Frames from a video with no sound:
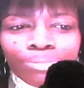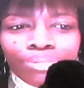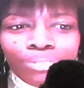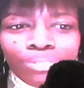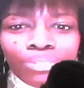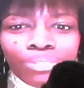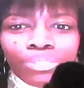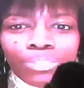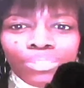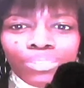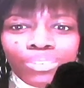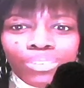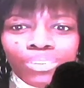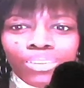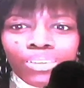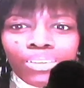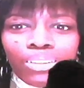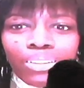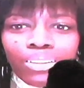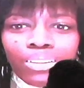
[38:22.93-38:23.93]
Of course, it's
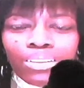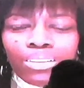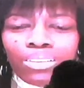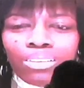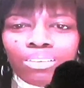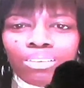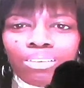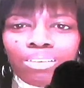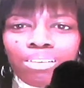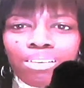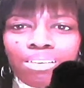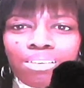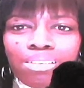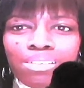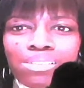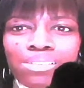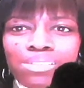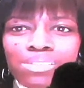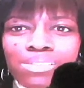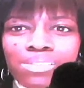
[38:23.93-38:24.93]
hard work.
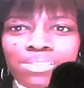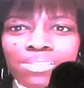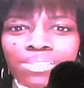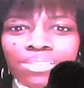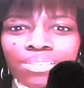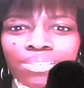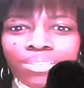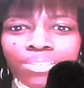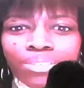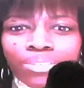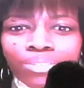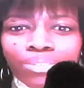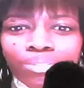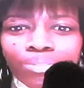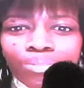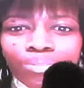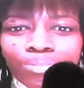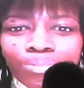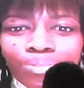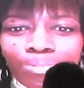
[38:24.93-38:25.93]
Be
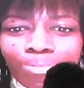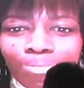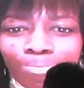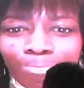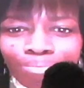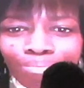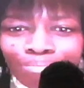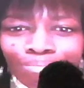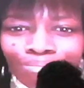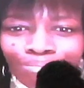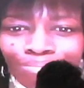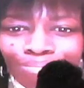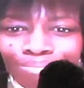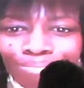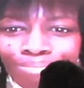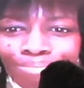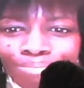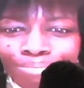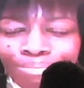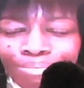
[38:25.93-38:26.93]
careful.
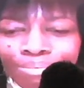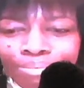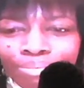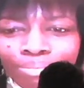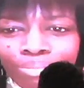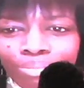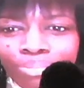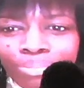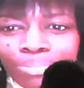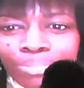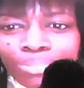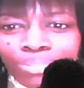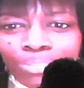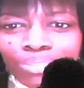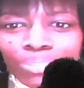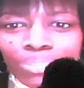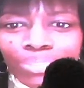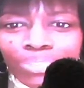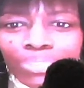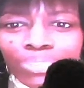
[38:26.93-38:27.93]
Every single
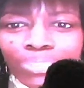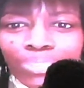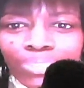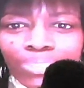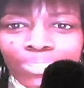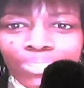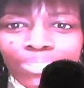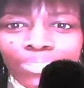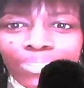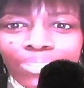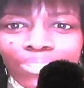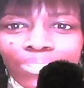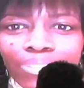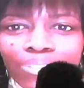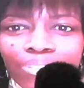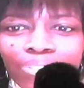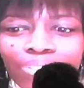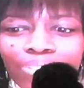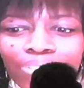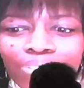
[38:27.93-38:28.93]
step is very
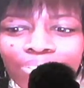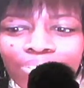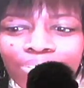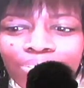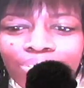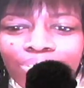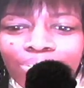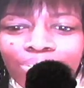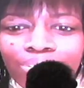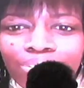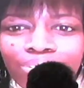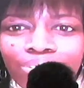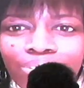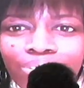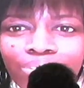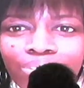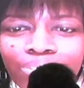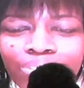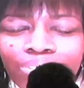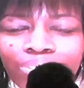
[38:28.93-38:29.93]
challenging sometimes.
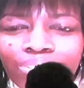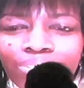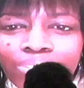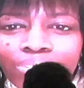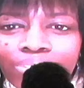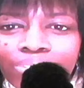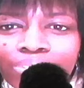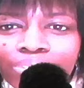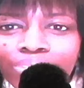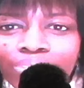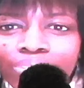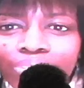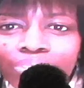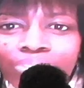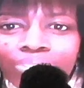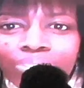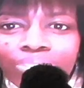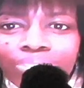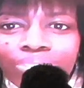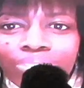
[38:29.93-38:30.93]
So I was
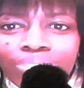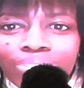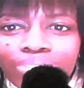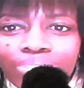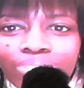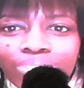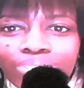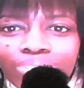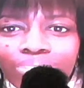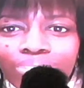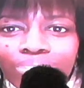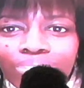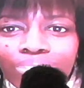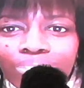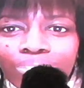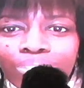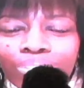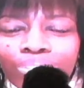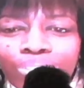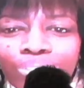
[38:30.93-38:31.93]
wondering about.
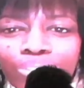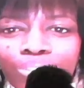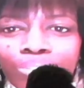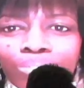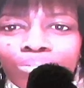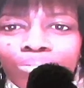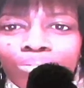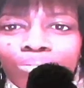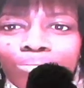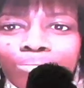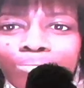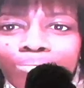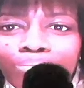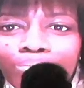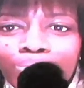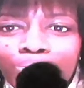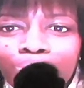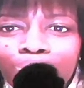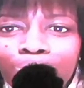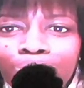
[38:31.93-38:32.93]
I